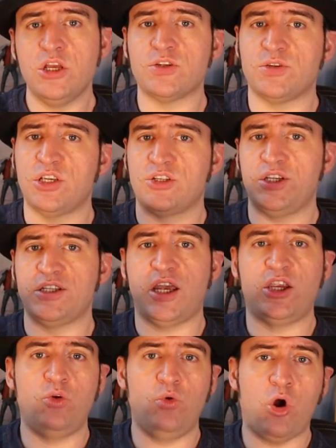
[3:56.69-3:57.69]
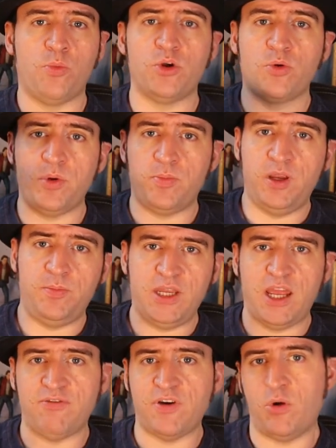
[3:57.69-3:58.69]
So essentially say you opened up a
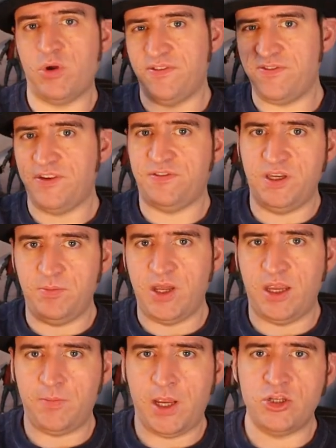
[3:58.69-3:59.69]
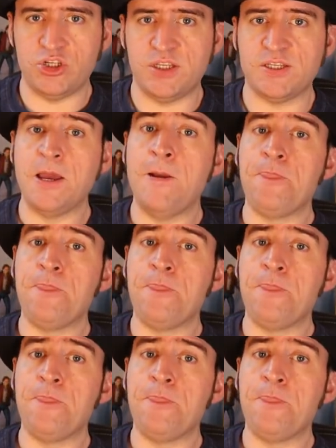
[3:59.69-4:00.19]
PDF file with 50 pages